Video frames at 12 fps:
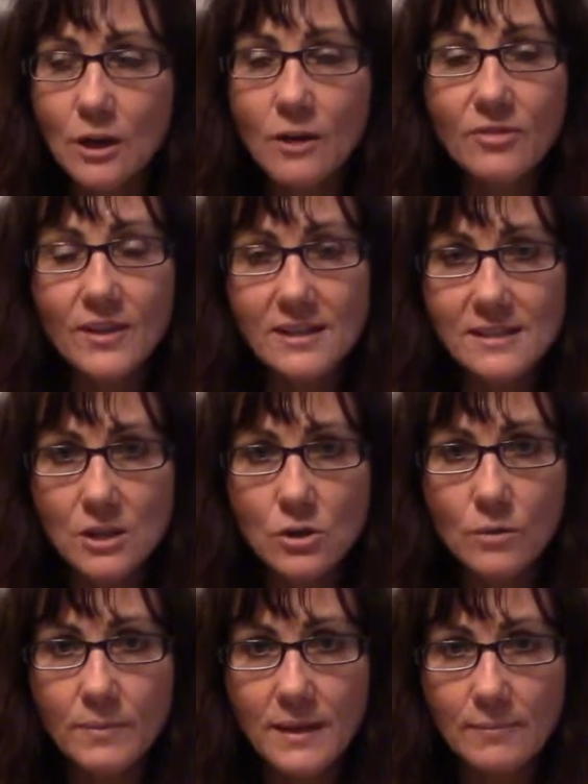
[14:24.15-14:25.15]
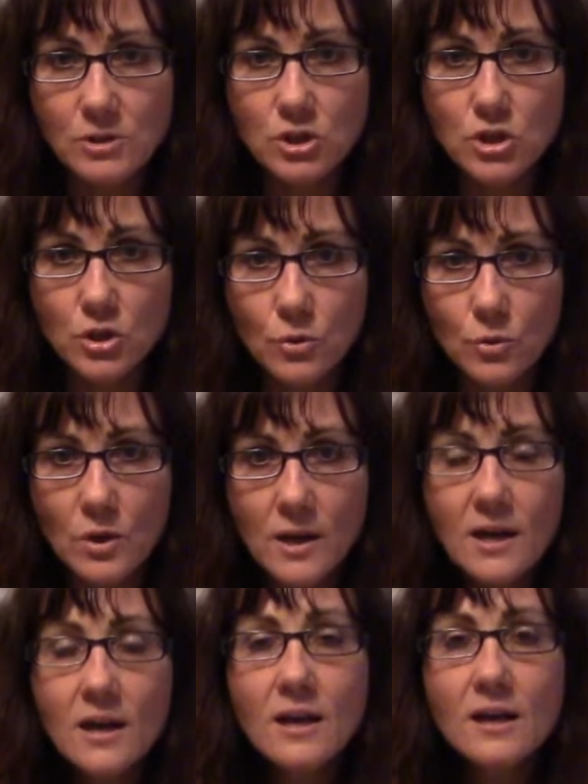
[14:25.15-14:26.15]
on things that you'll be able to do
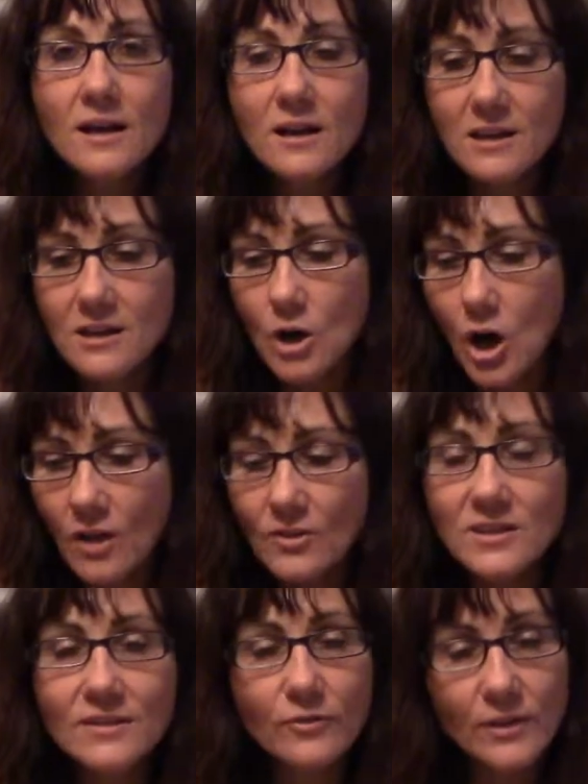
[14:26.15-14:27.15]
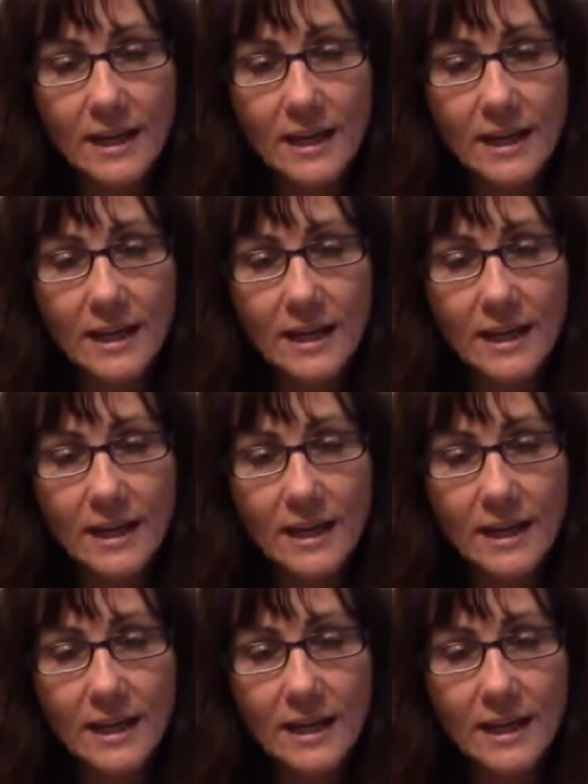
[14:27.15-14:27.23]
in all the different